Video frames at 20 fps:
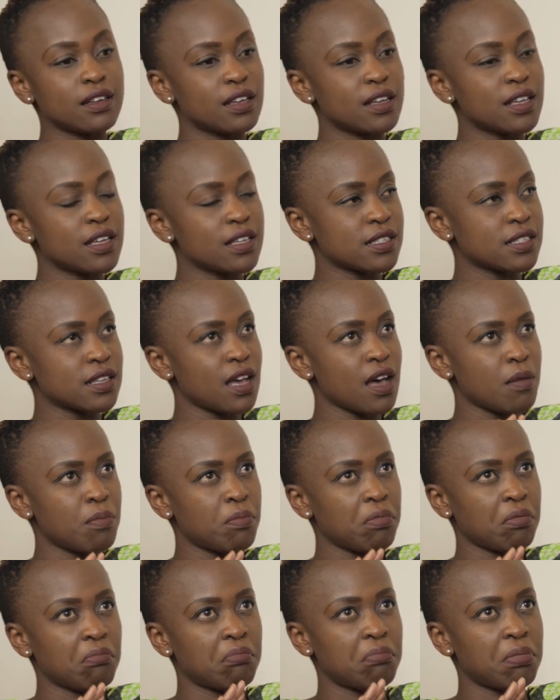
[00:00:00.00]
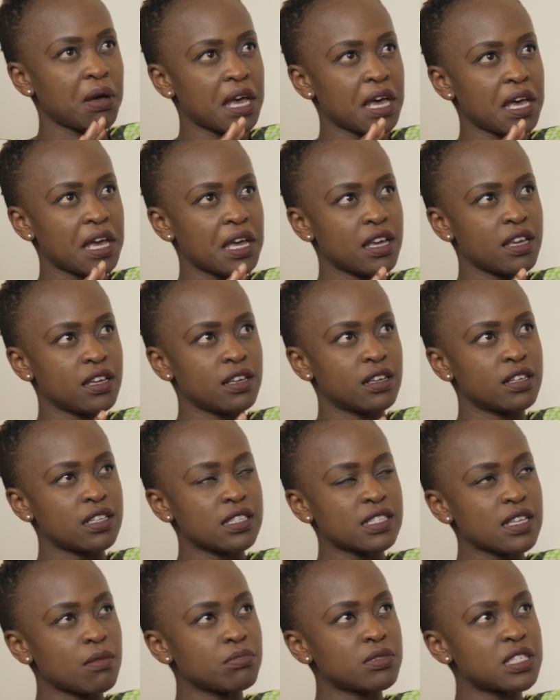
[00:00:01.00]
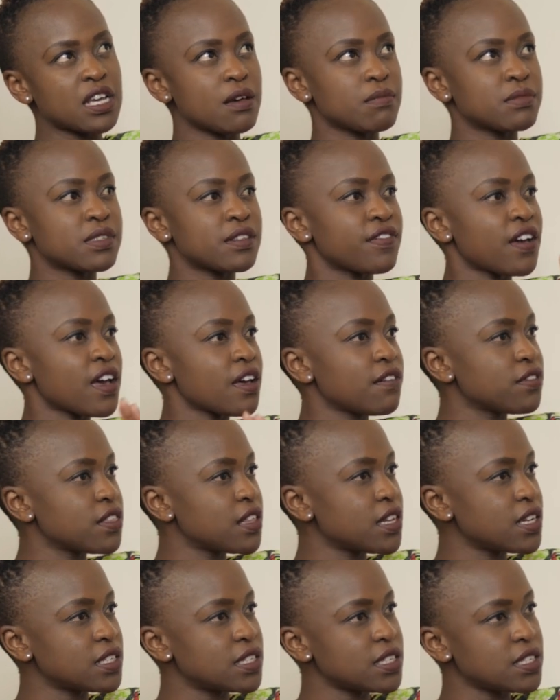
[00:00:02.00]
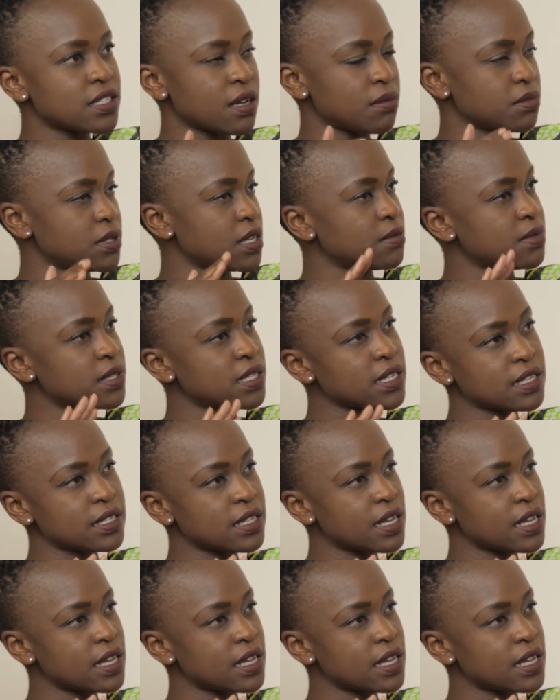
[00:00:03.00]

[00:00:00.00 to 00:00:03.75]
he's up by sometimes 5:30, sometimes 6